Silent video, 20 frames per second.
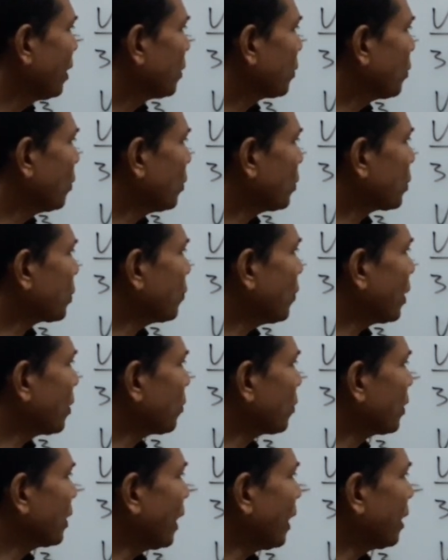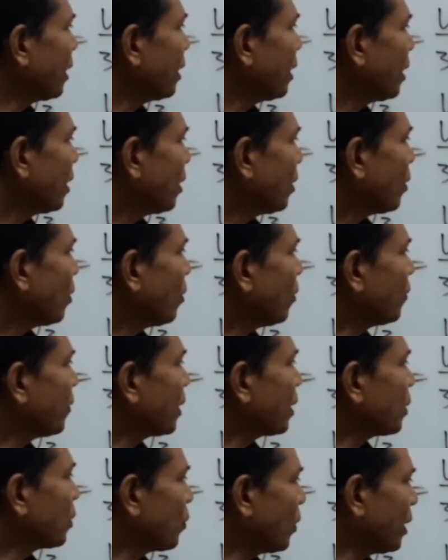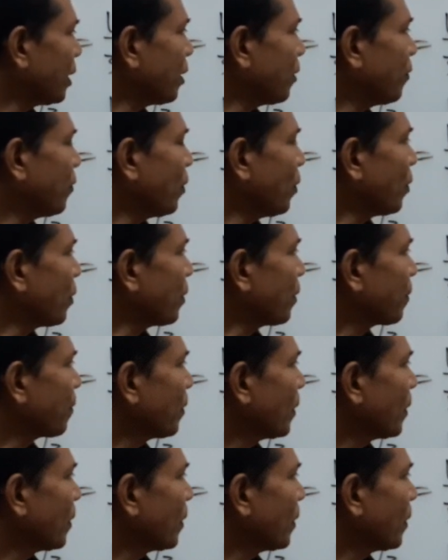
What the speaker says: 2 square root 10 over 24.